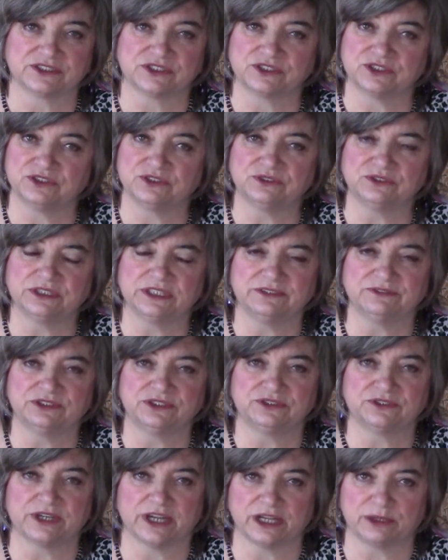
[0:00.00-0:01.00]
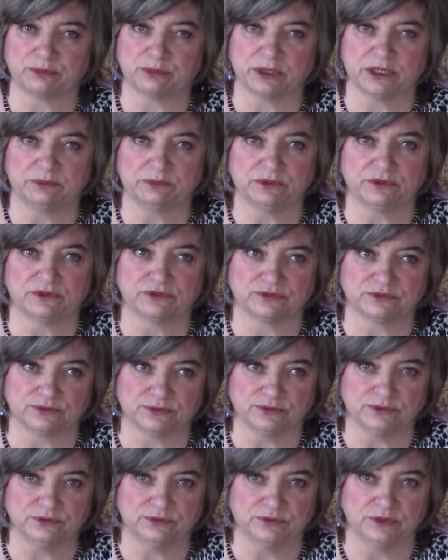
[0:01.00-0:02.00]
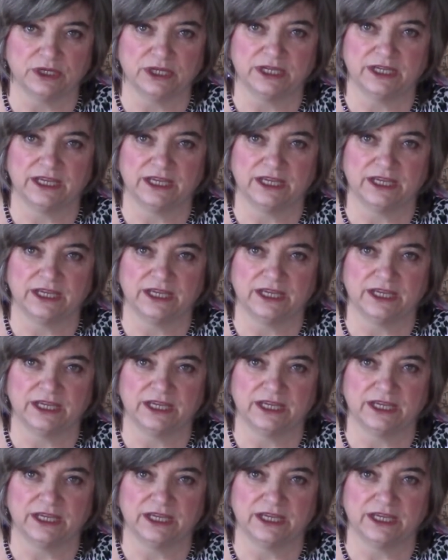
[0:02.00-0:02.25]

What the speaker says: So you don't have to drag people through